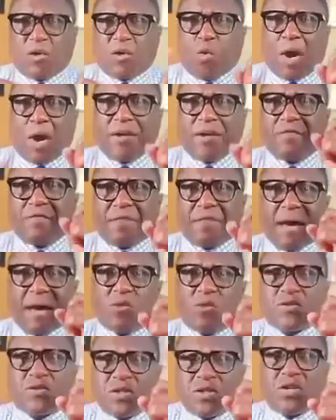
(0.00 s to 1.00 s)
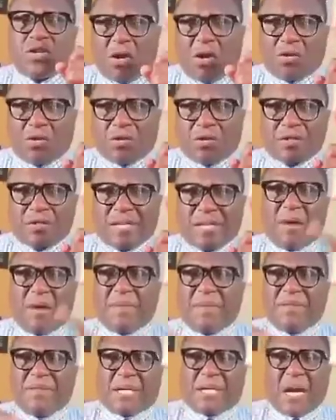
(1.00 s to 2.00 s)
$1,000. Tell
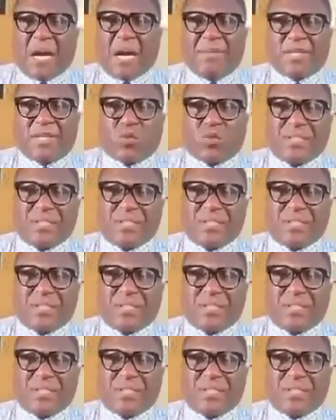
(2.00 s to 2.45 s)
me in the comments,